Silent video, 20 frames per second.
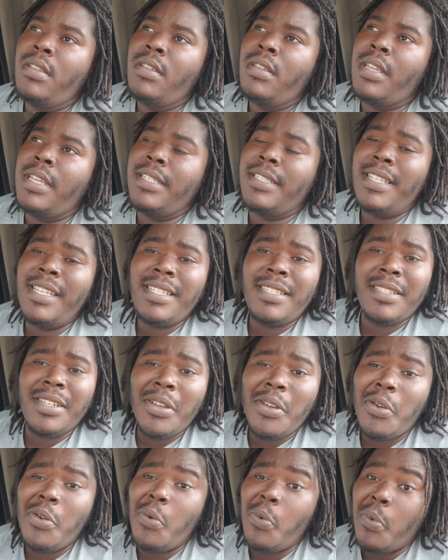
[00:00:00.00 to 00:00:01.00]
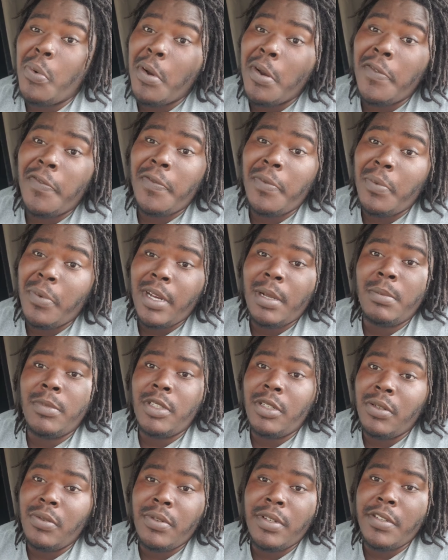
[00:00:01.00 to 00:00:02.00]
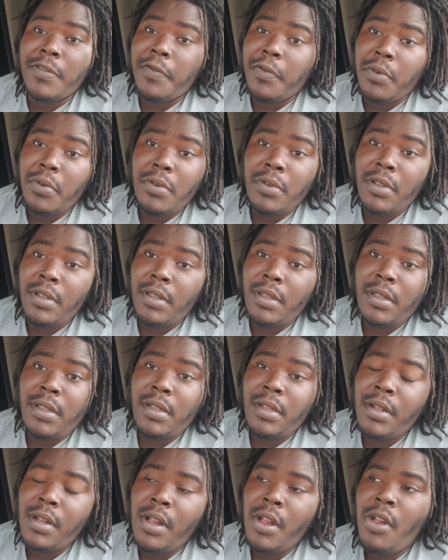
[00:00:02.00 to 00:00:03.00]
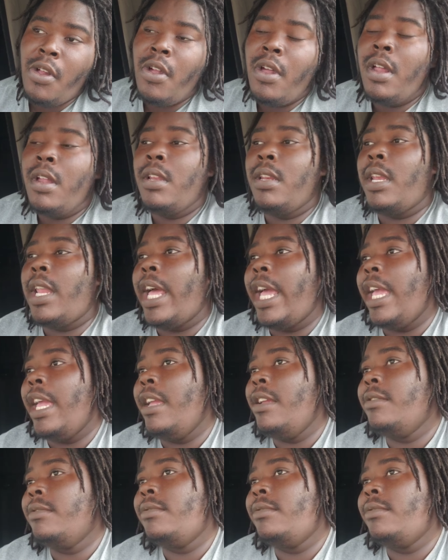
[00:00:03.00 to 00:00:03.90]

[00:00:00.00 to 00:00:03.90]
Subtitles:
is this load worth what I'm doing for it? Like,